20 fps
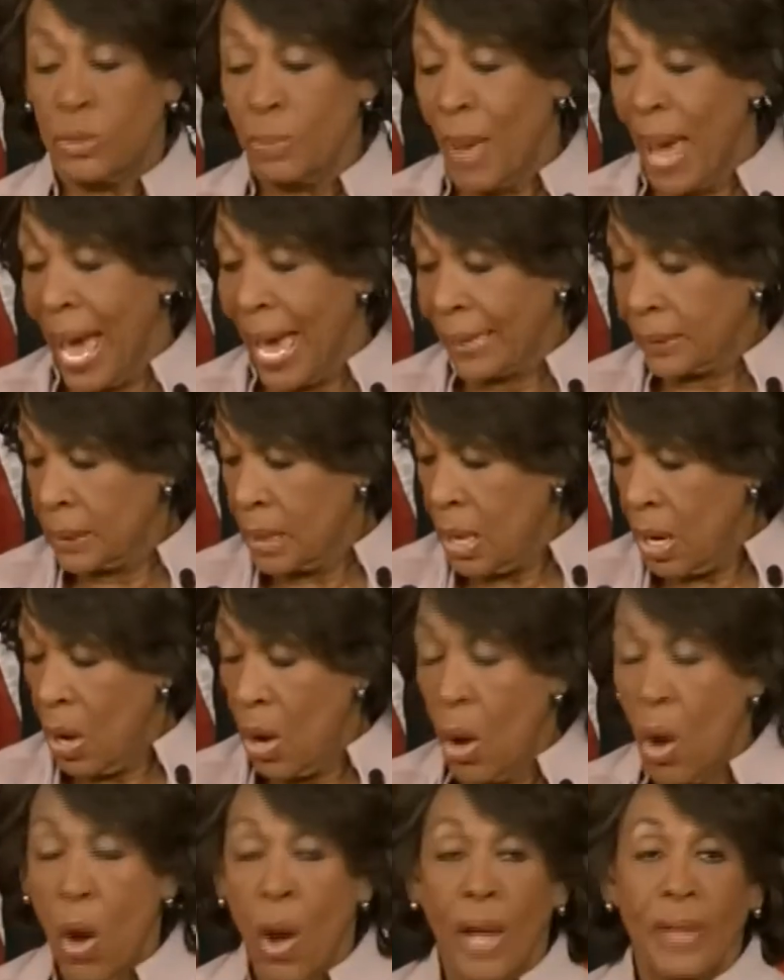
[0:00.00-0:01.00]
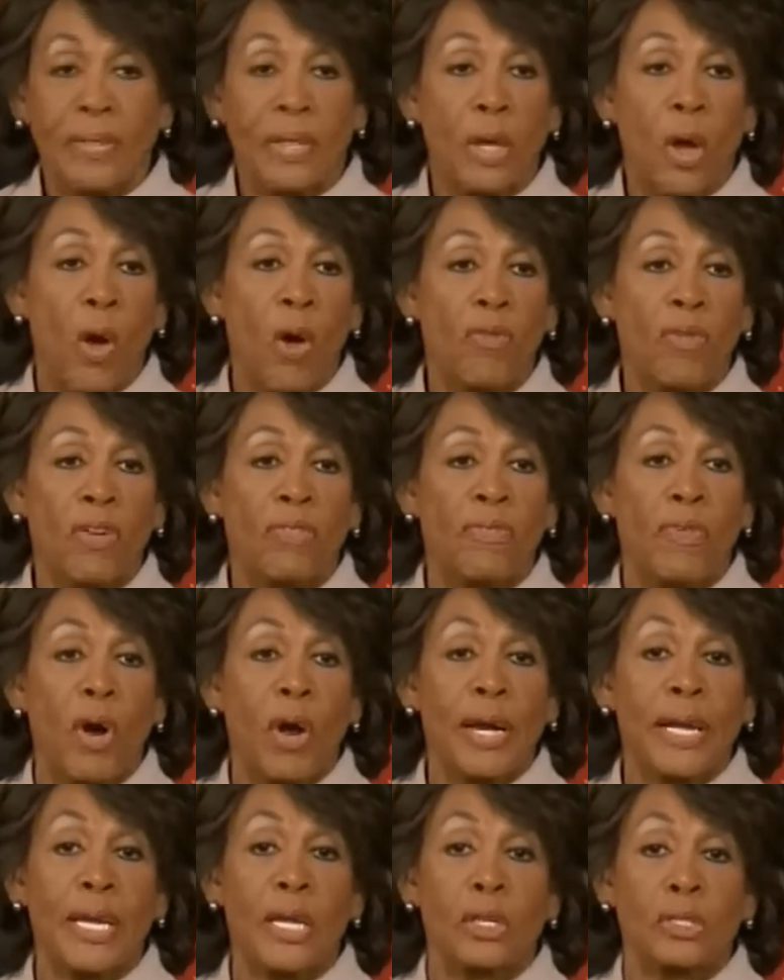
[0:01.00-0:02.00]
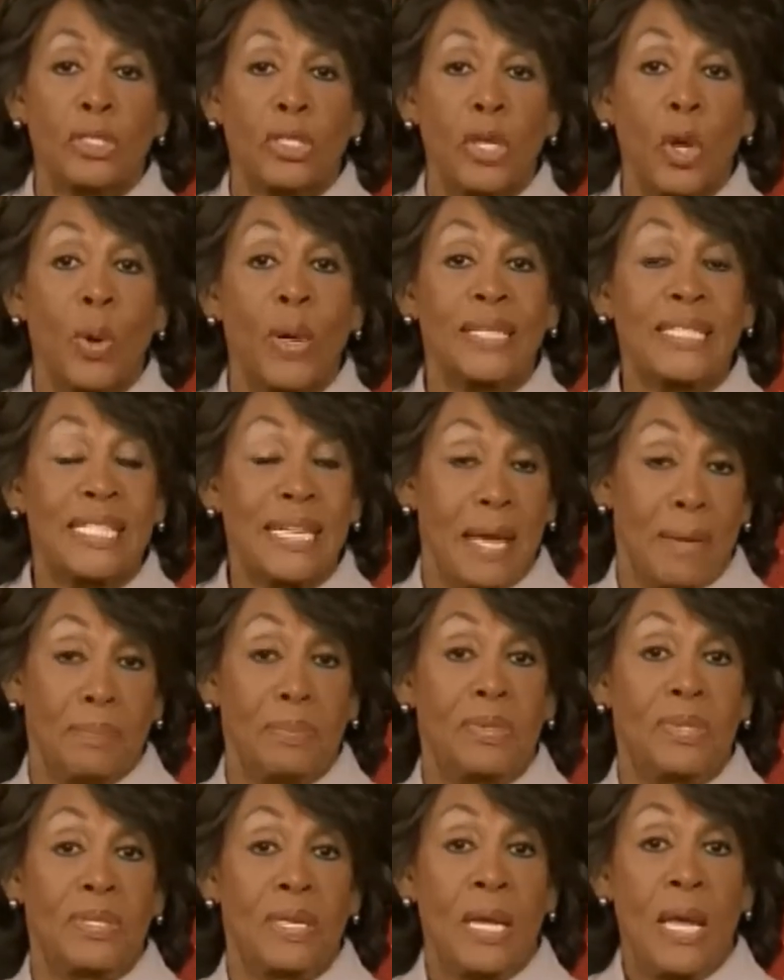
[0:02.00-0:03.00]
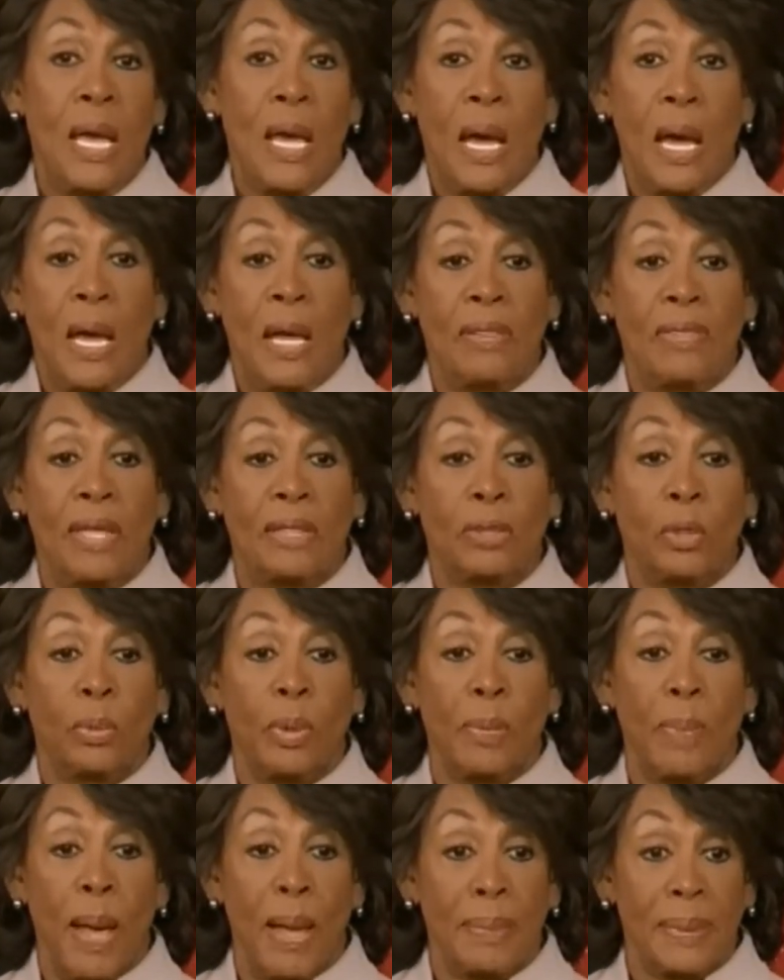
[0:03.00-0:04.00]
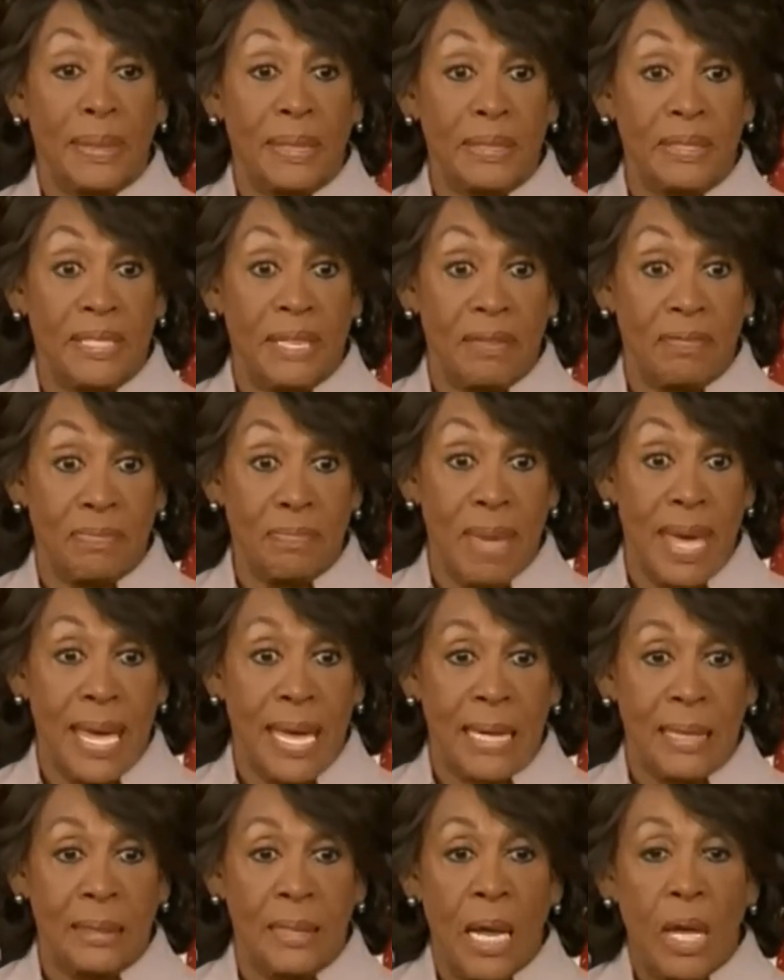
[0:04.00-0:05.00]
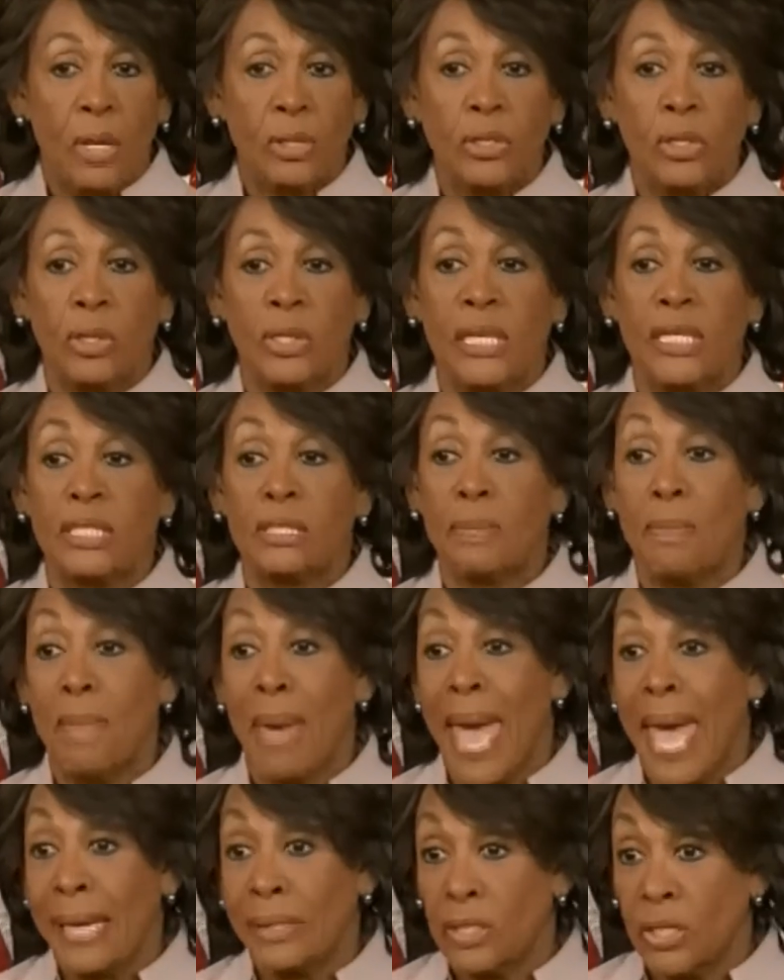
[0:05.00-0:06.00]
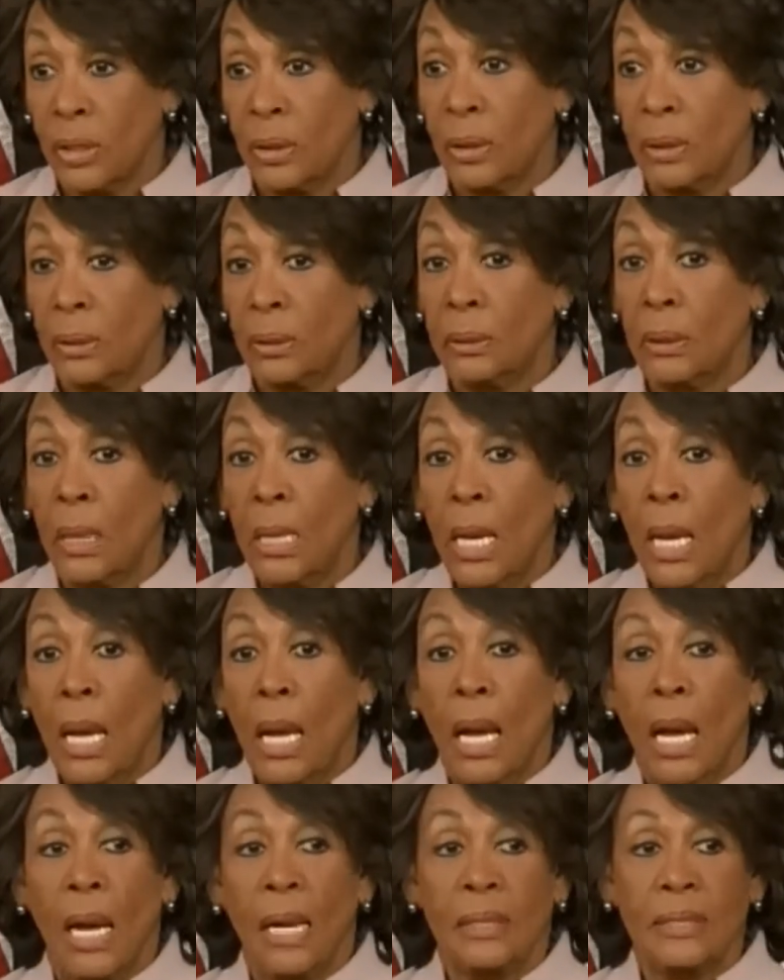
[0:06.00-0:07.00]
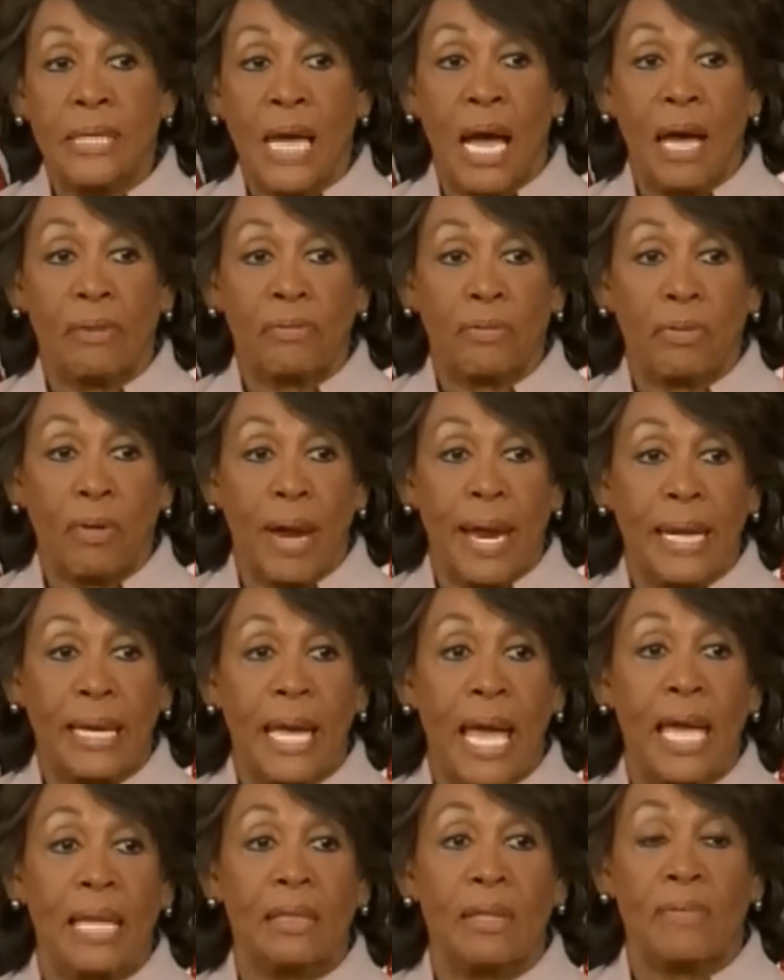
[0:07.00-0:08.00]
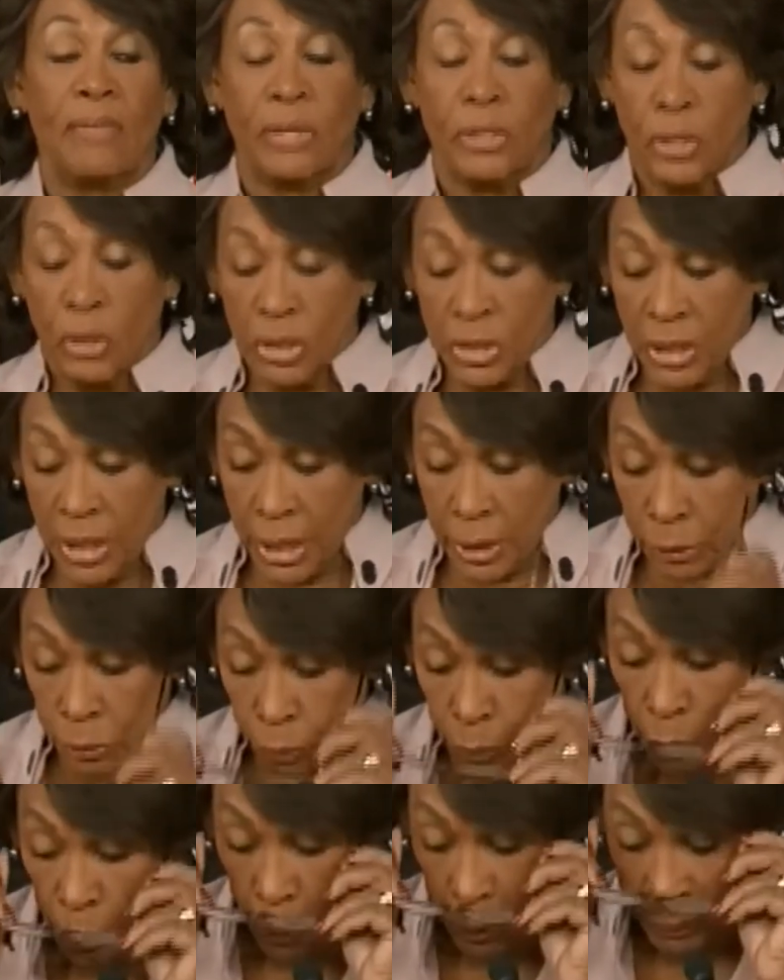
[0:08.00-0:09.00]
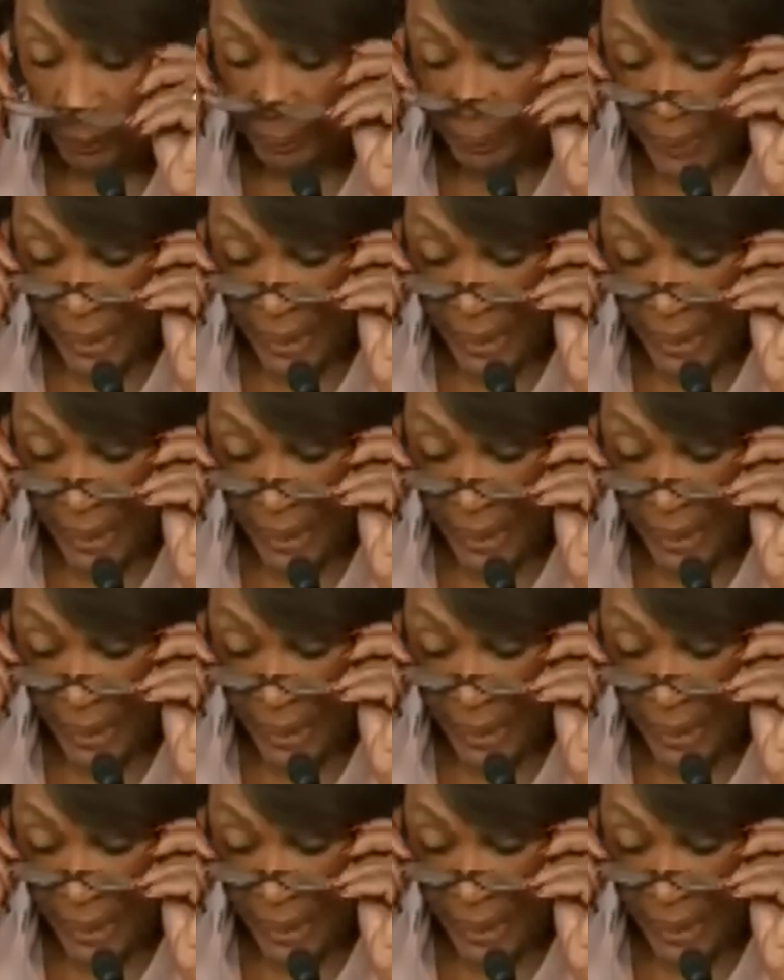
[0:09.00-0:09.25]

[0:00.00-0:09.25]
back on the over 40 or so attempts that the Republicans have made to dismantle Dodd-Frank and the fiduciary rule.